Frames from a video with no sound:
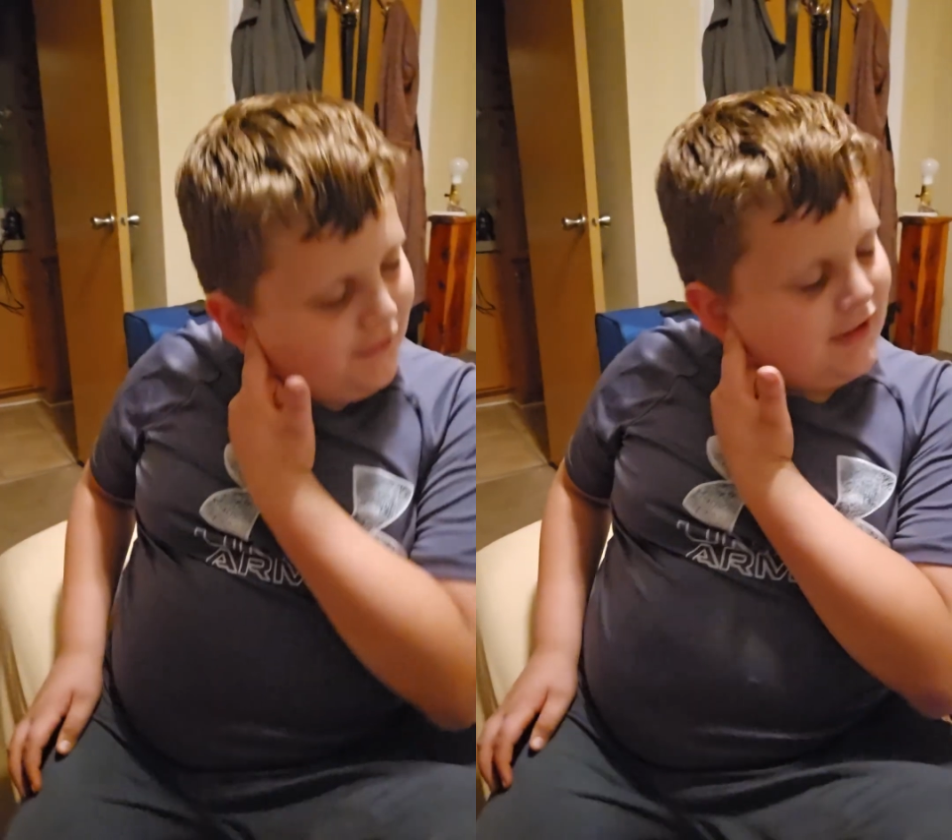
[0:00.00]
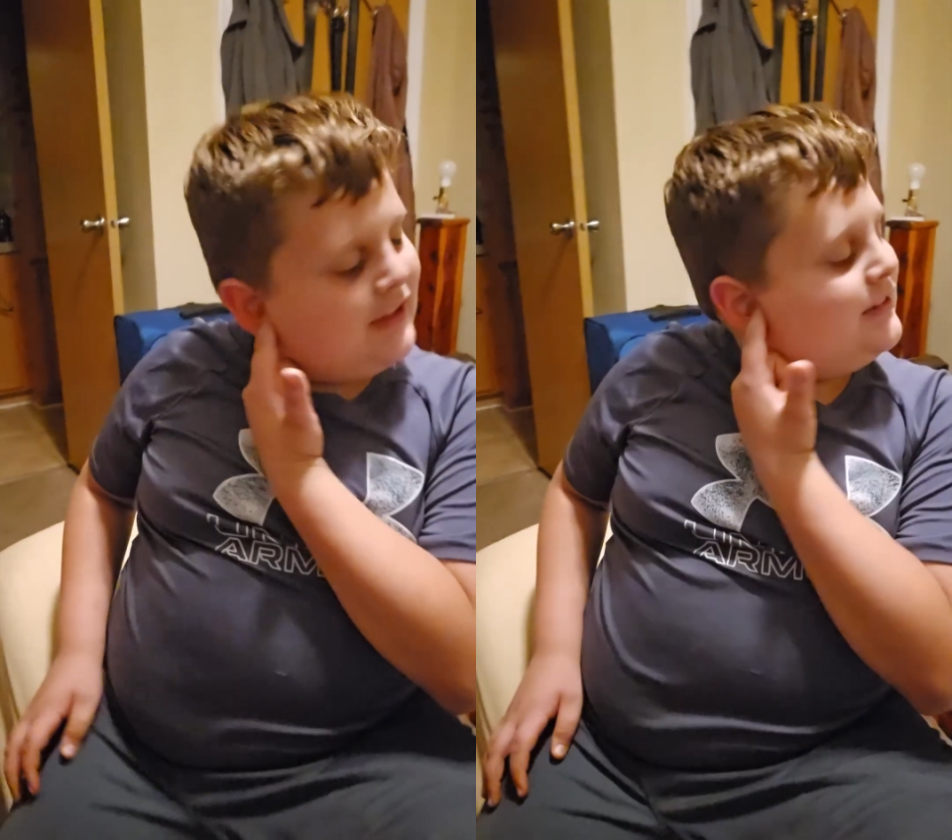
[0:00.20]

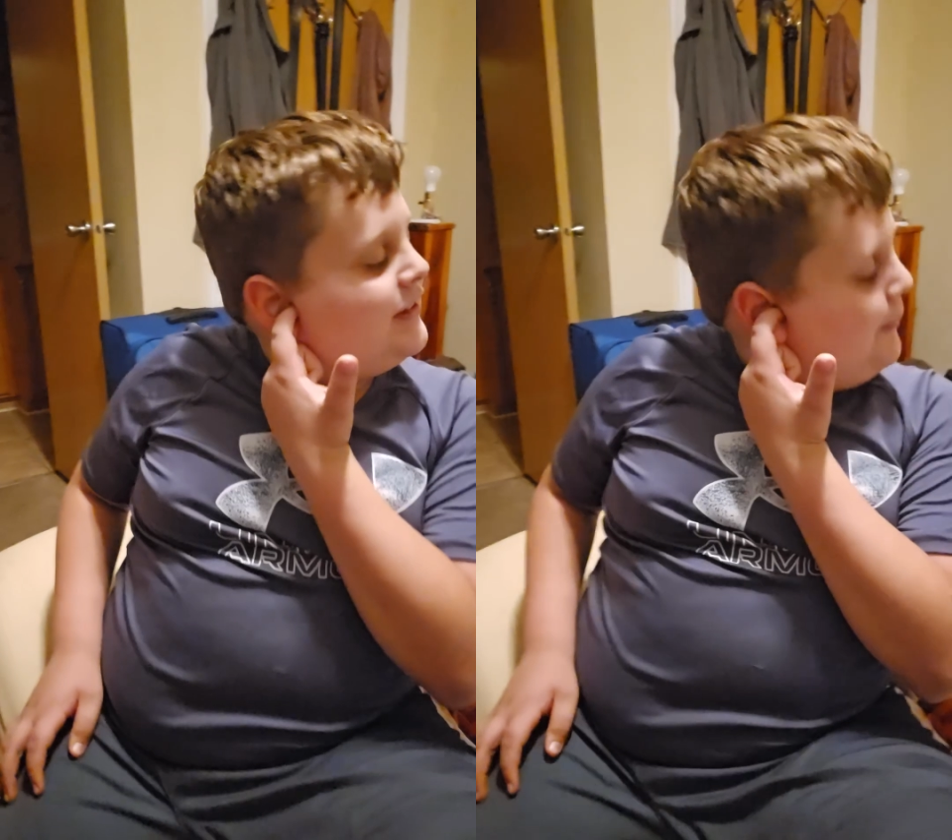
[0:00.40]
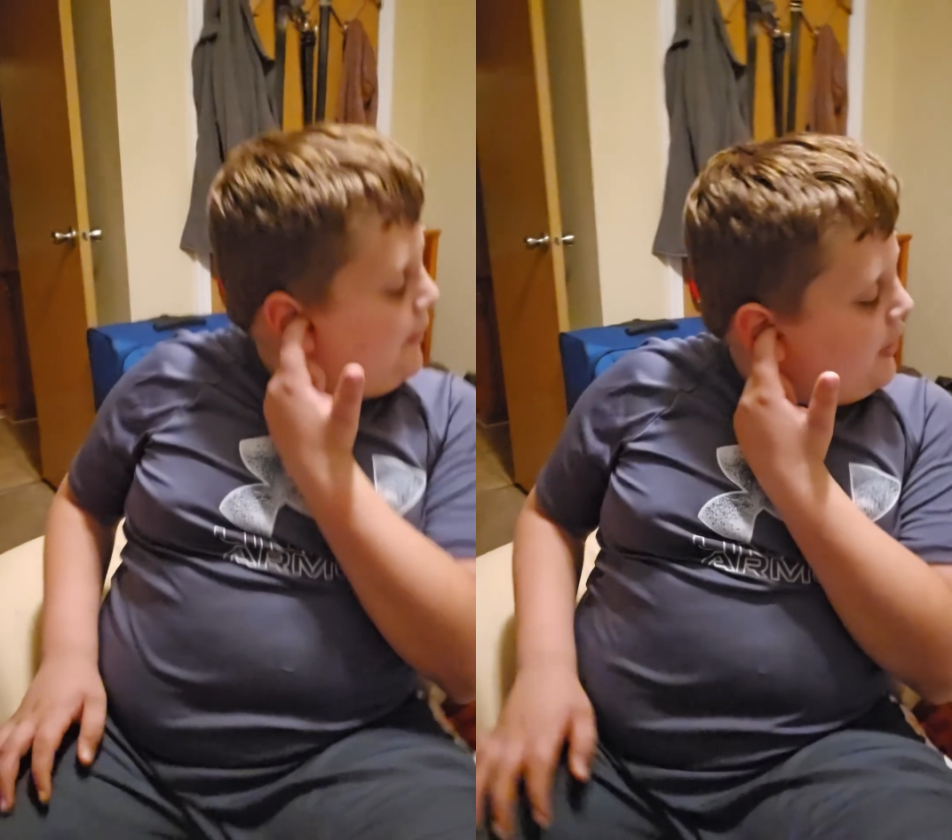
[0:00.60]
We're gonna
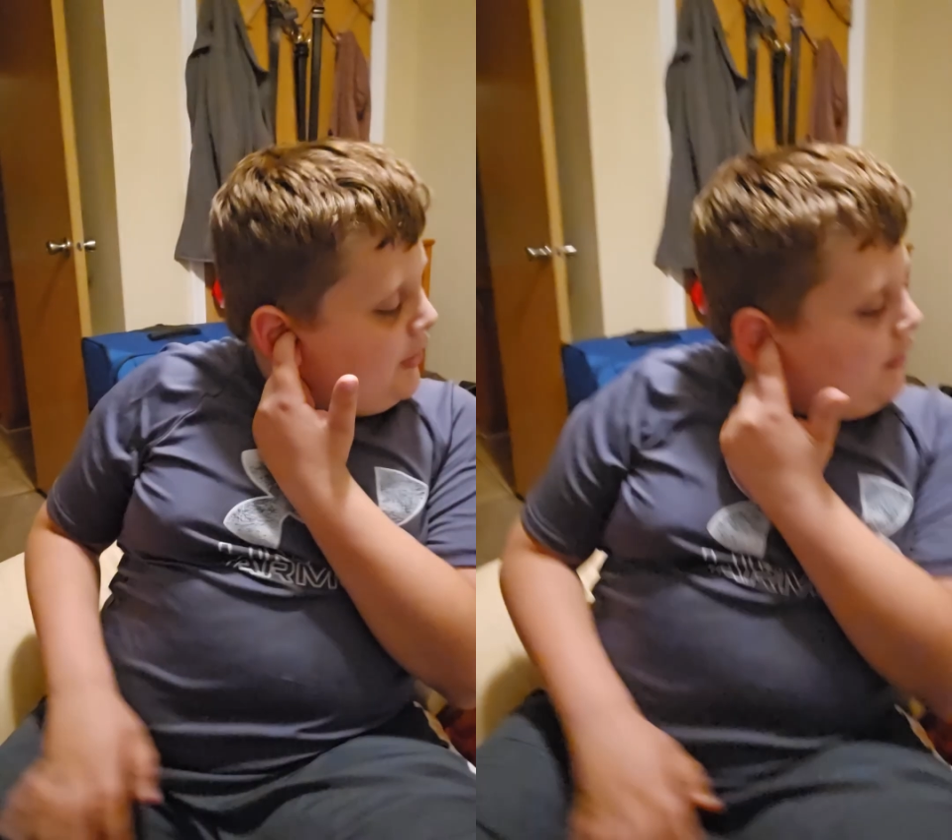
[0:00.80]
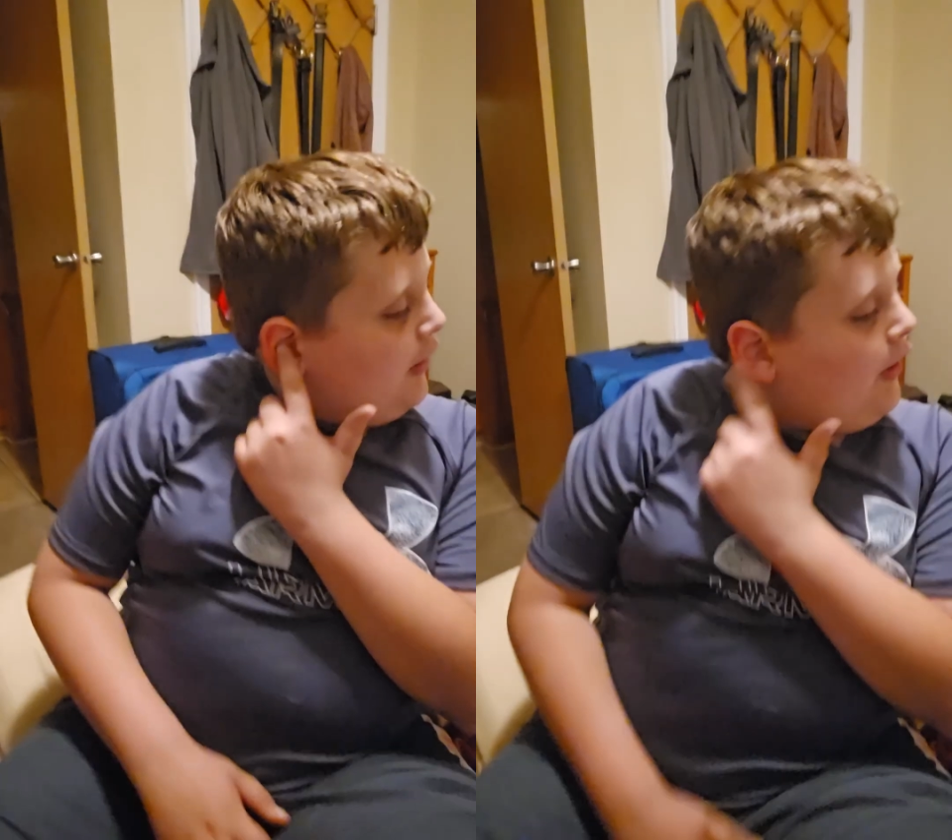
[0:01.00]
check up
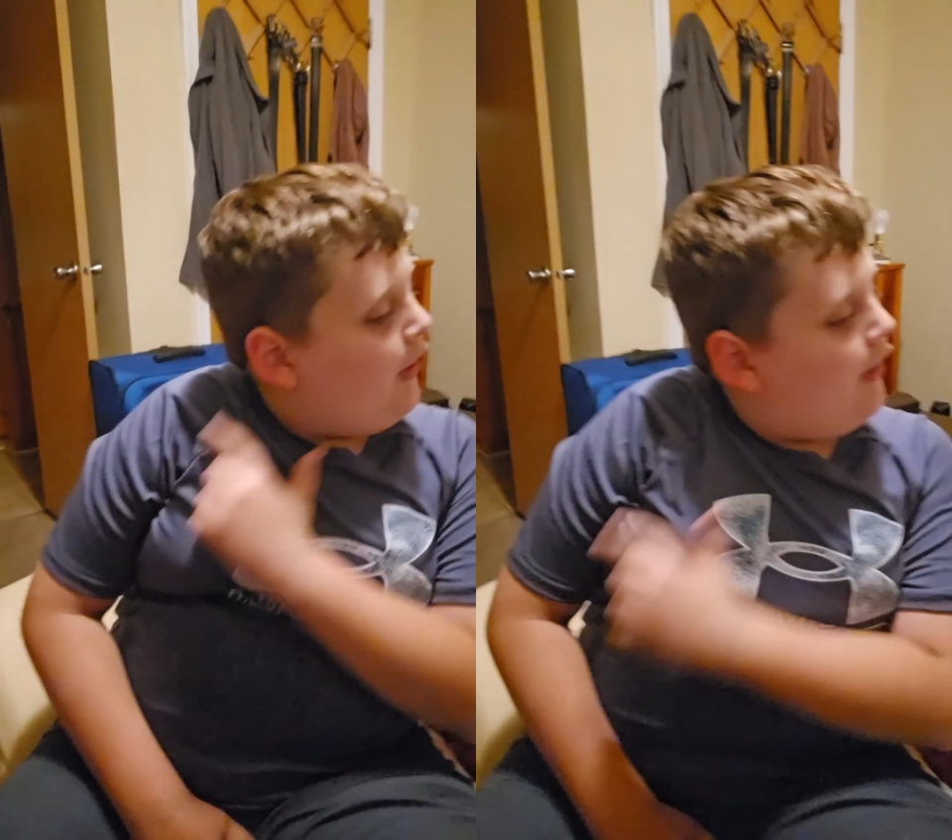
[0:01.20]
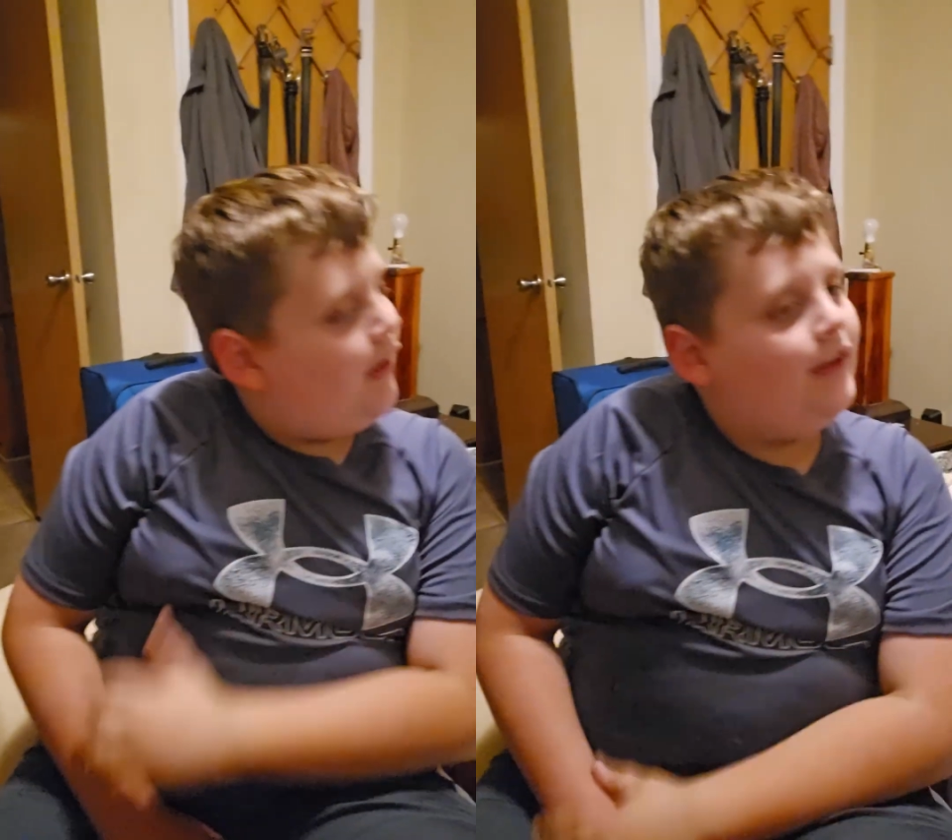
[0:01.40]

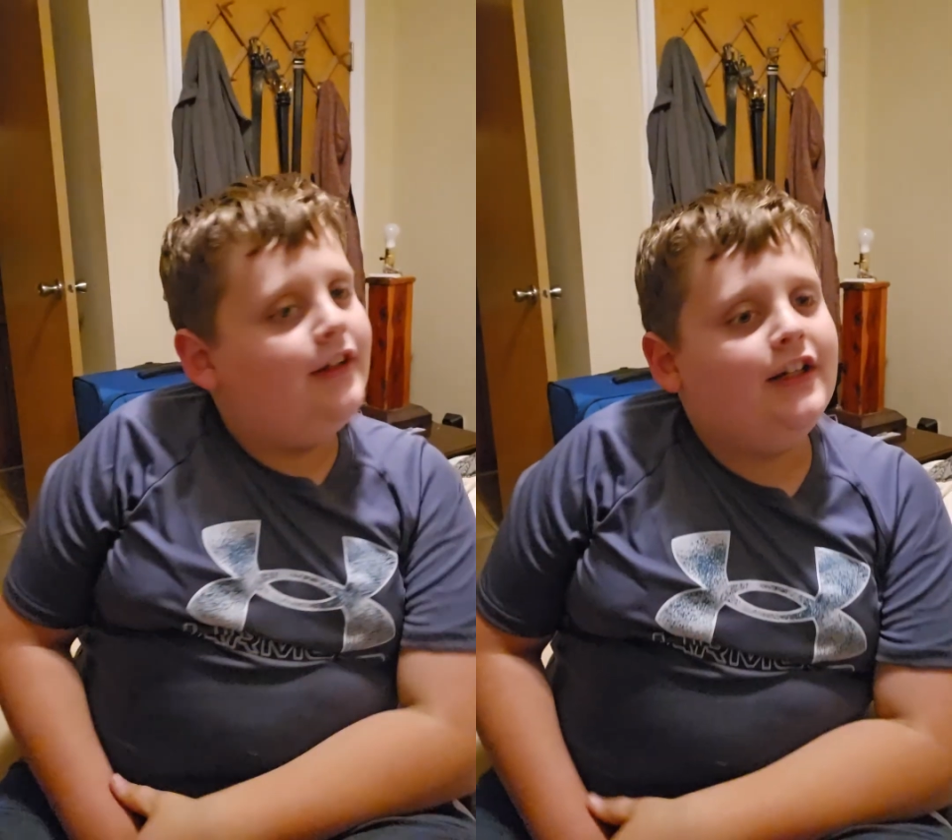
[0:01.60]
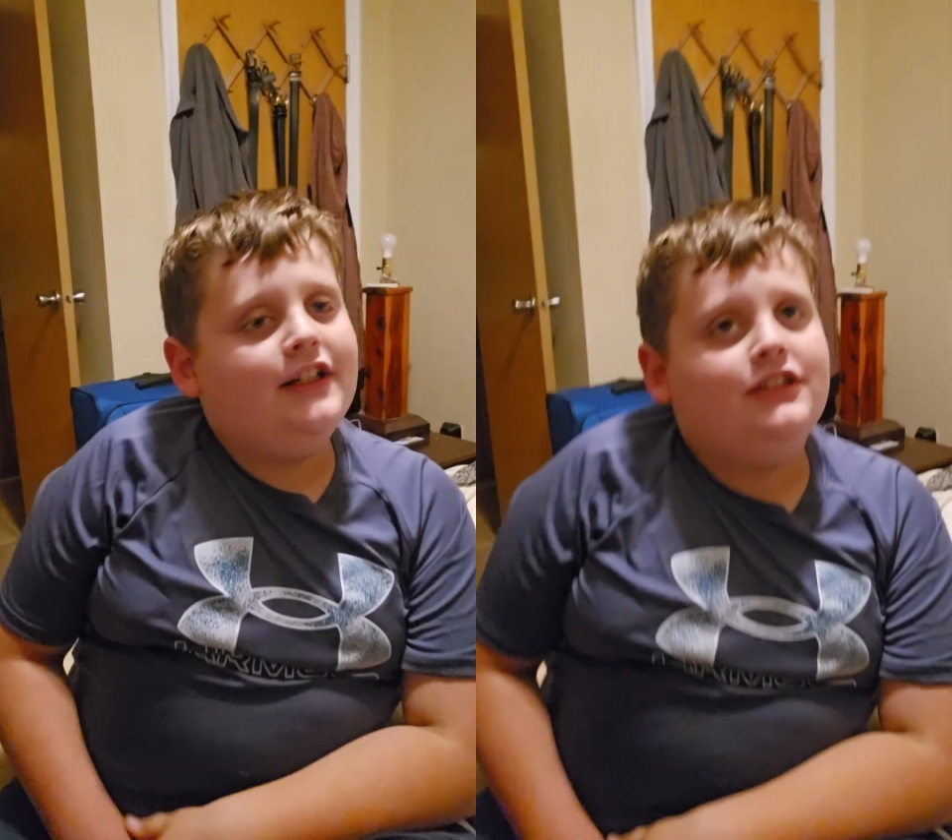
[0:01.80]

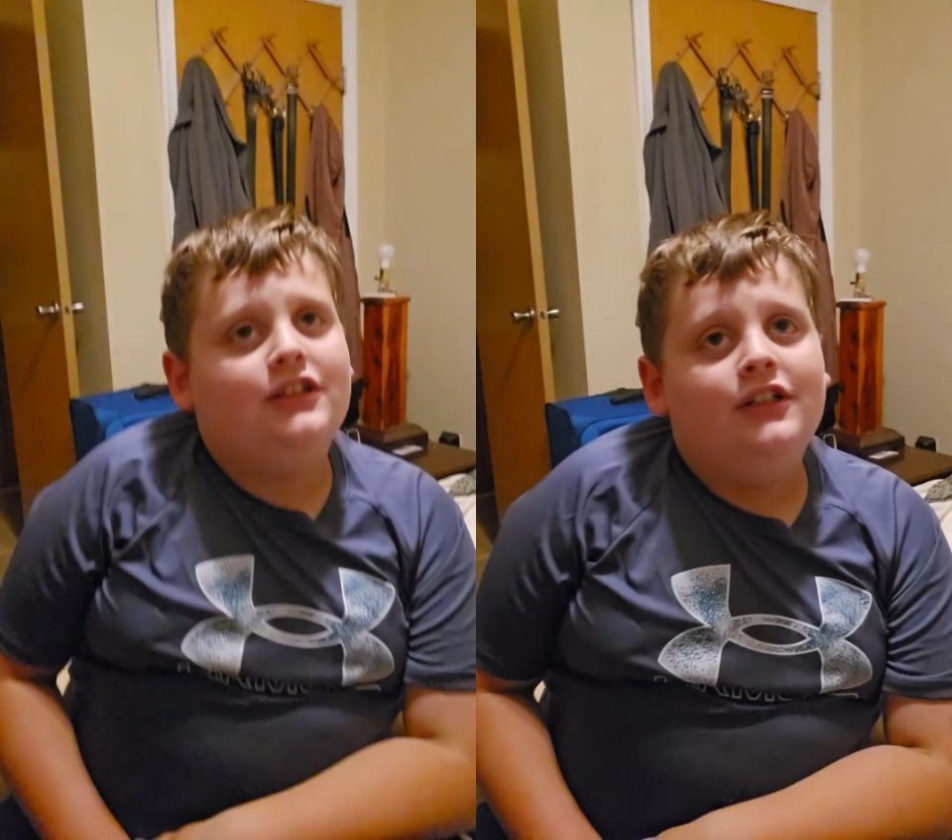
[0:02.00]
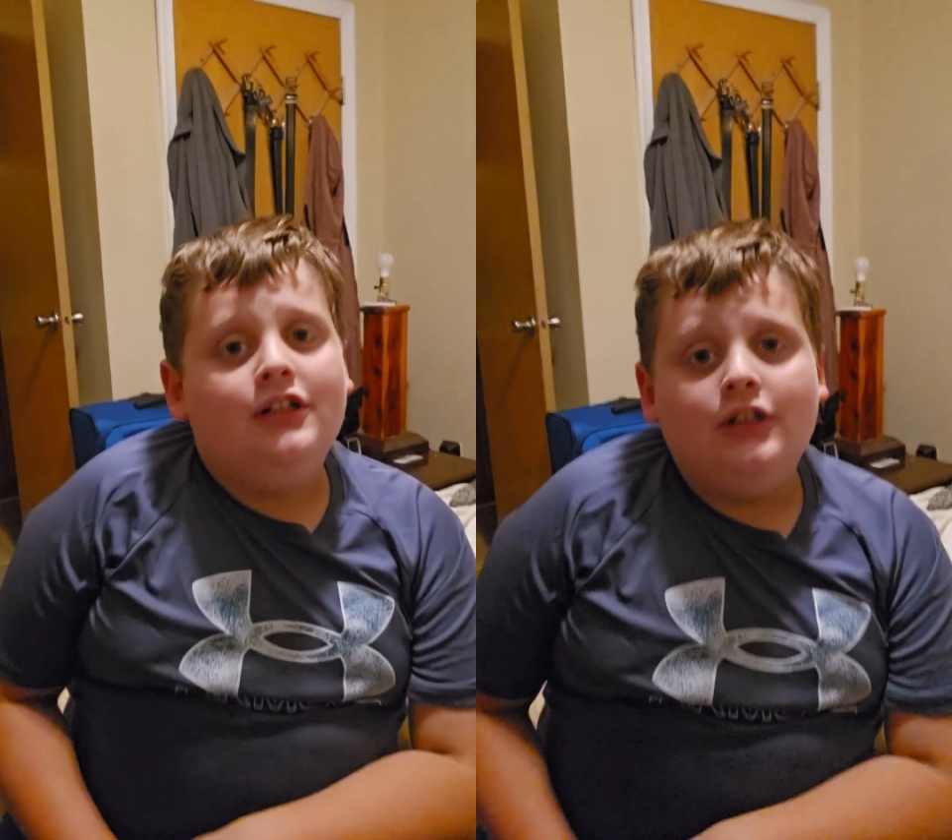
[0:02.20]
on it